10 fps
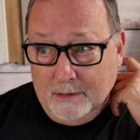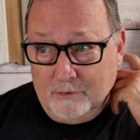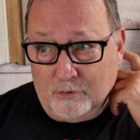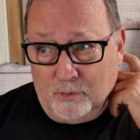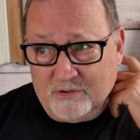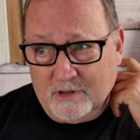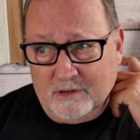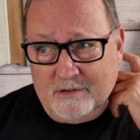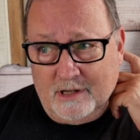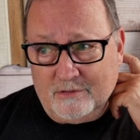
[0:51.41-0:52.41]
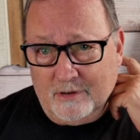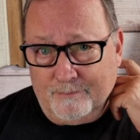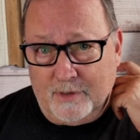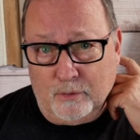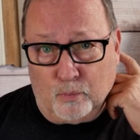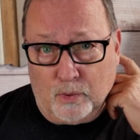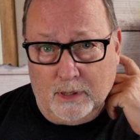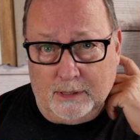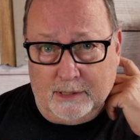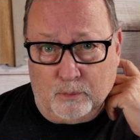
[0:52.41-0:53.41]
So it's going to take something
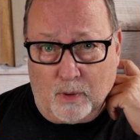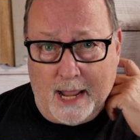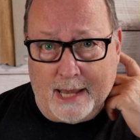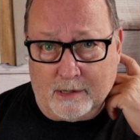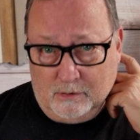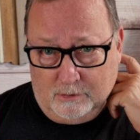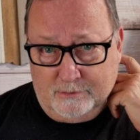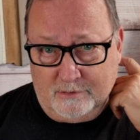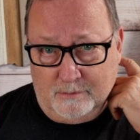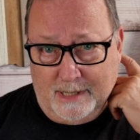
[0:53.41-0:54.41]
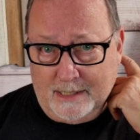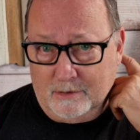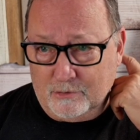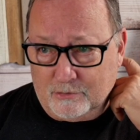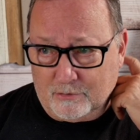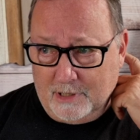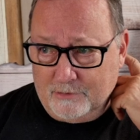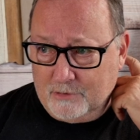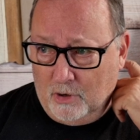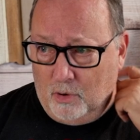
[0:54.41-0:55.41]
really radical to make interest rates
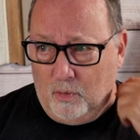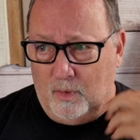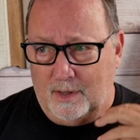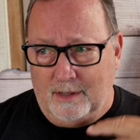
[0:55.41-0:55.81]
go